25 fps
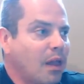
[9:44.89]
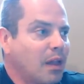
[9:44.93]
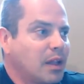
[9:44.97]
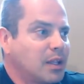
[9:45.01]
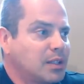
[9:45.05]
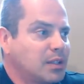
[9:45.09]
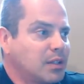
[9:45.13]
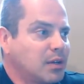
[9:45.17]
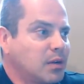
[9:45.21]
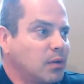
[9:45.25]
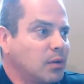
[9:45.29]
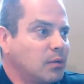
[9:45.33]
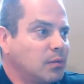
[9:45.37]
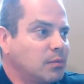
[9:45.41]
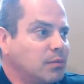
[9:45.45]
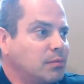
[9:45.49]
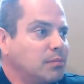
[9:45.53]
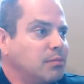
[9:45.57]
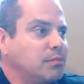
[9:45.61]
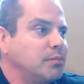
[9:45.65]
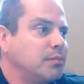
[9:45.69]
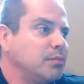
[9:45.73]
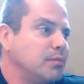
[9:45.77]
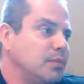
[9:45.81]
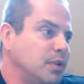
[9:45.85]
so
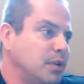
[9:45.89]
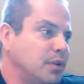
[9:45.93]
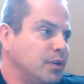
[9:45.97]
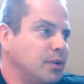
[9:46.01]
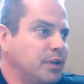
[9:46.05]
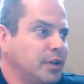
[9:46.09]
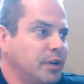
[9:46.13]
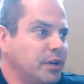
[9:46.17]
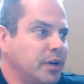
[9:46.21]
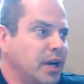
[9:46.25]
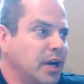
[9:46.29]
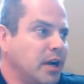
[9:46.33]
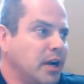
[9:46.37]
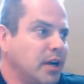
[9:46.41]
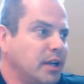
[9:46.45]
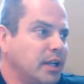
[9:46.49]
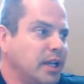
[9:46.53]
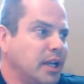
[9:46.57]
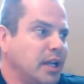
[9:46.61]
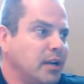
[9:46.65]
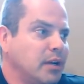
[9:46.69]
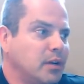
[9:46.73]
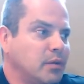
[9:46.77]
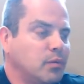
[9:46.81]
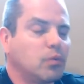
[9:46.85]
you're, you're a hard
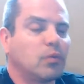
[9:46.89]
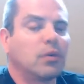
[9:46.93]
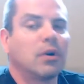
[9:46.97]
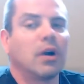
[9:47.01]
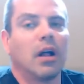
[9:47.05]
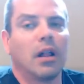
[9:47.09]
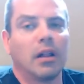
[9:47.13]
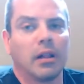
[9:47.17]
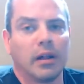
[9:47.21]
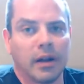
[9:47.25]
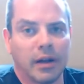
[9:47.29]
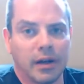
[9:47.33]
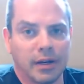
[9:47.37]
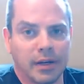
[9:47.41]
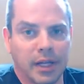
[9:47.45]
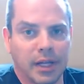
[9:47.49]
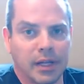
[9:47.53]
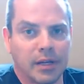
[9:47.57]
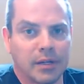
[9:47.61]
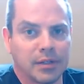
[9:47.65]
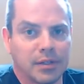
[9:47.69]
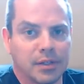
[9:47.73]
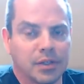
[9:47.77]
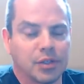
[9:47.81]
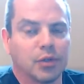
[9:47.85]
gainer we're all hard
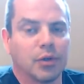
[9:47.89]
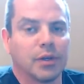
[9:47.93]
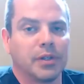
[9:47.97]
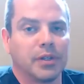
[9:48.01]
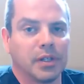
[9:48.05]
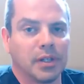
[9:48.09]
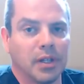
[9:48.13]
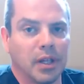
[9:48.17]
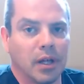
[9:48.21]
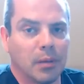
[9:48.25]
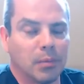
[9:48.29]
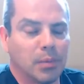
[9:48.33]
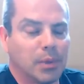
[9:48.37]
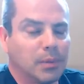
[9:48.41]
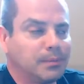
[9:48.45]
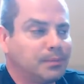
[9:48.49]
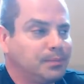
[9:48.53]
gainers join the club